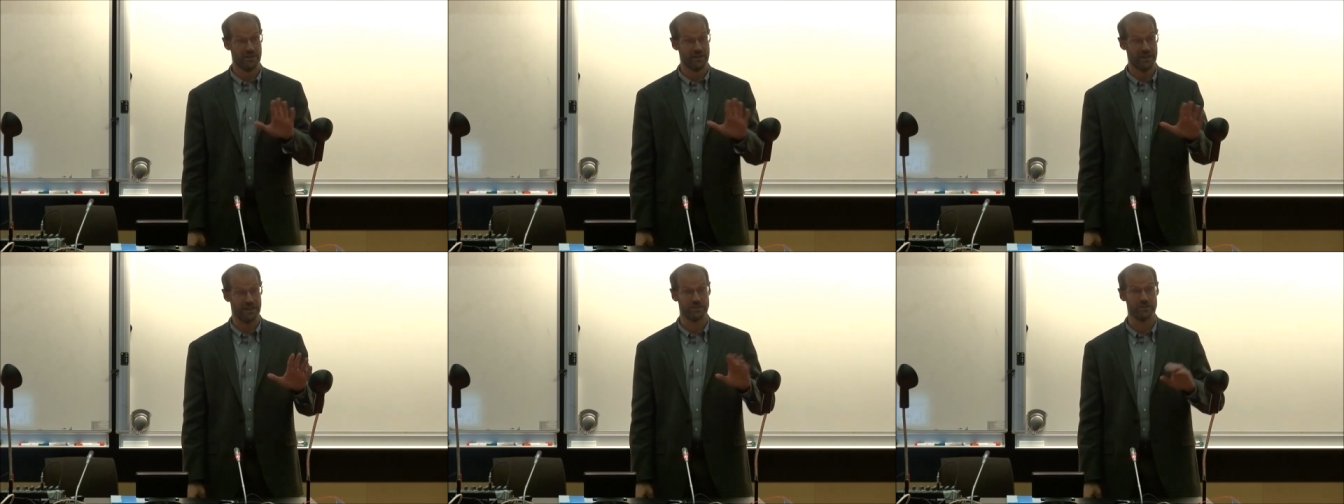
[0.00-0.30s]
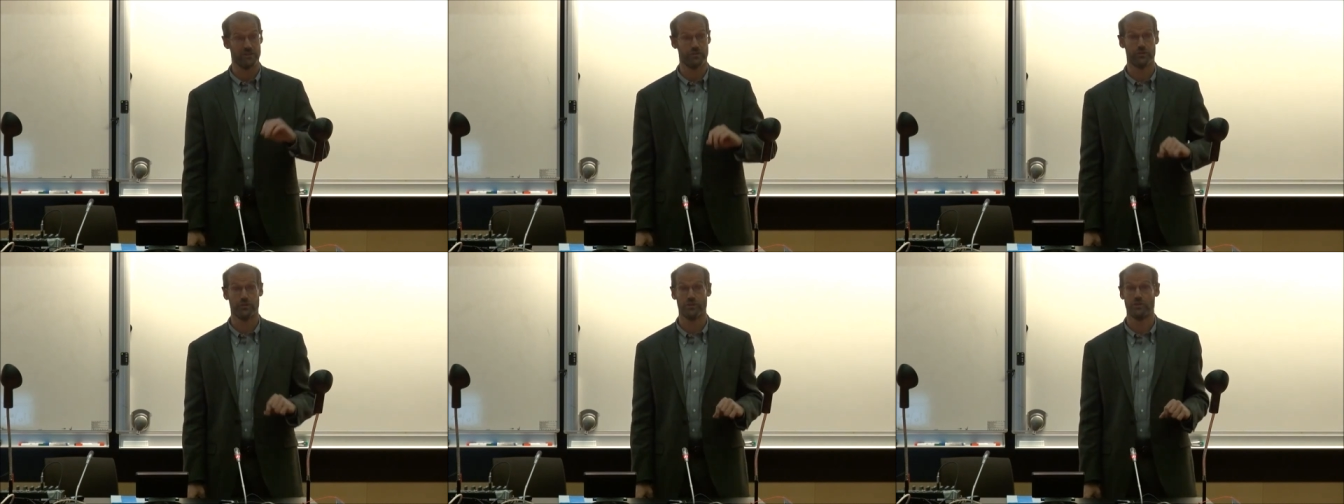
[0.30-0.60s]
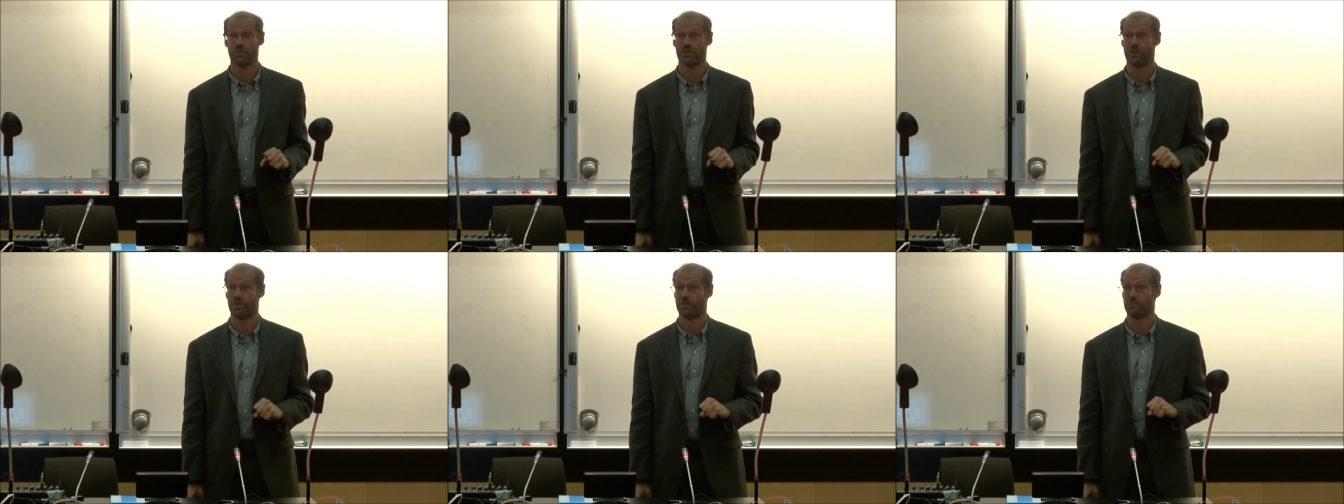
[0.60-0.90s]
That's the
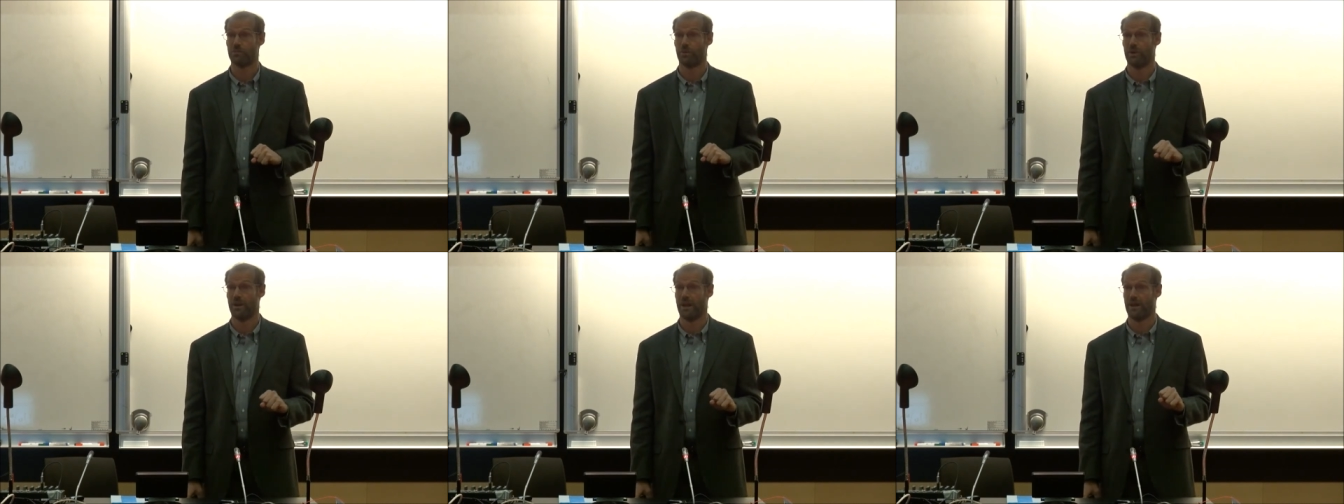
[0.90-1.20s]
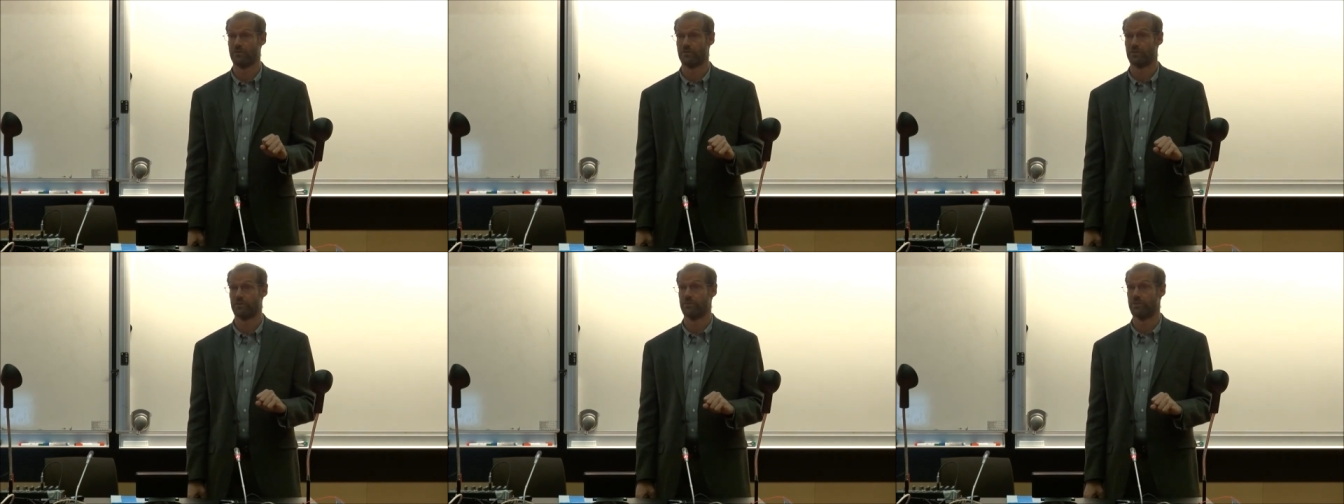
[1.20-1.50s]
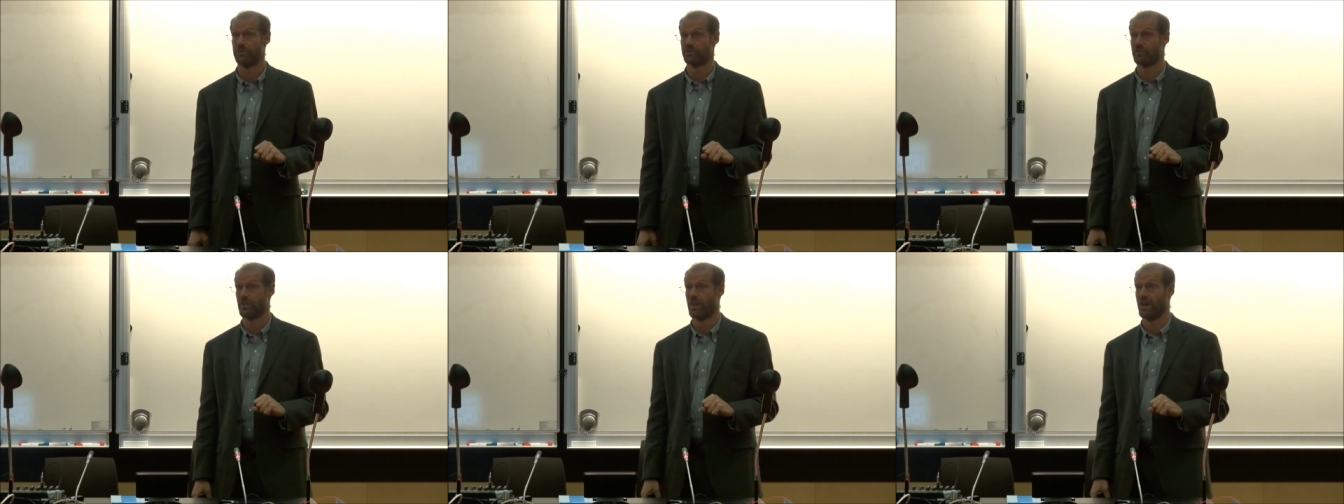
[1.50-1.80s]
first thing to point out from
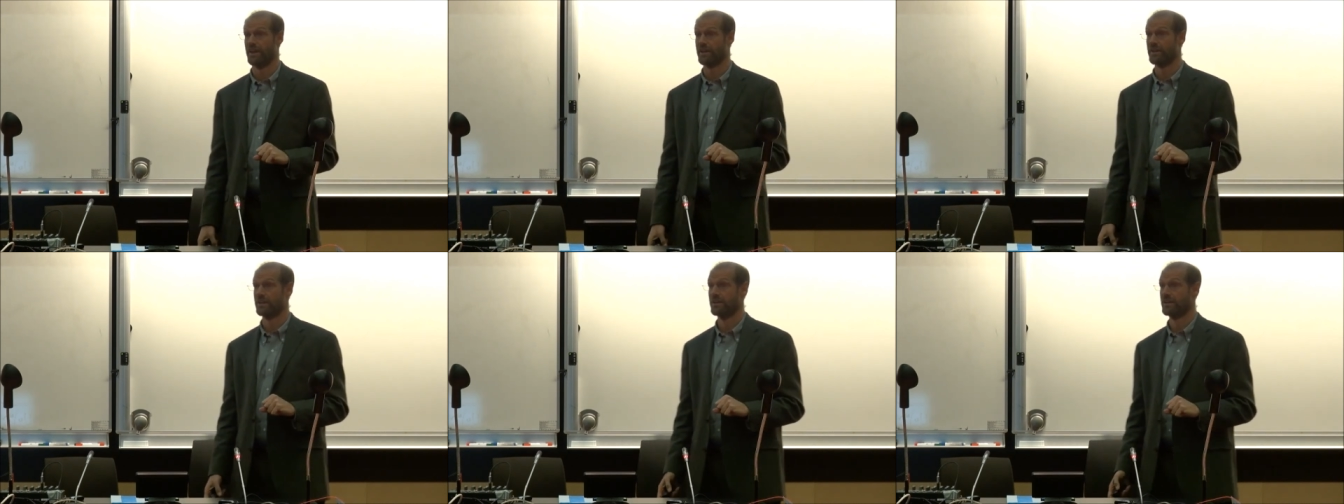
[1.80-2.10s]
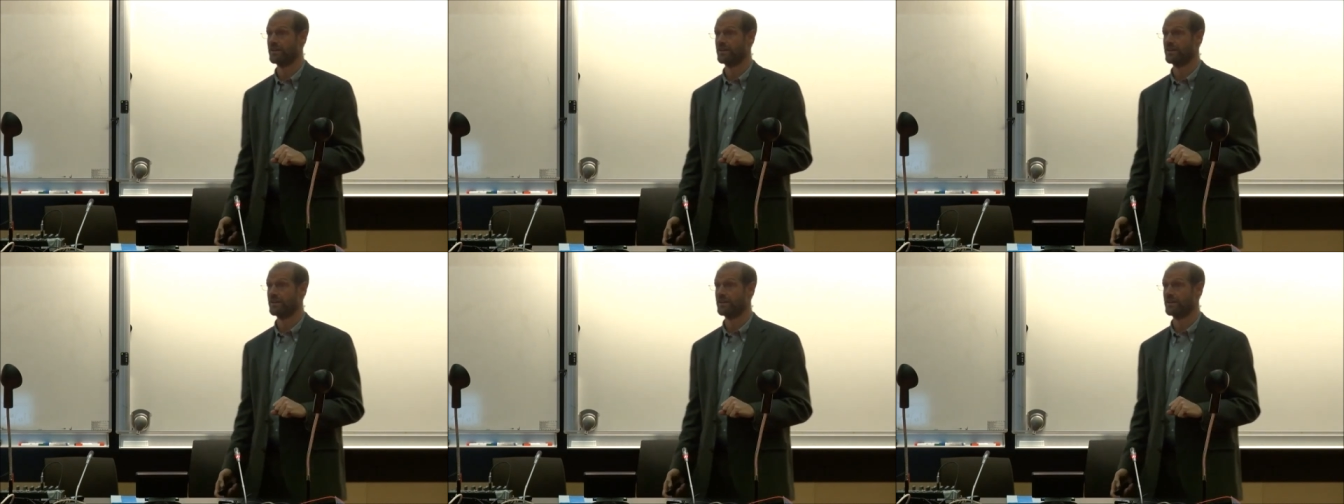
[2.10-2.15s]
this slide.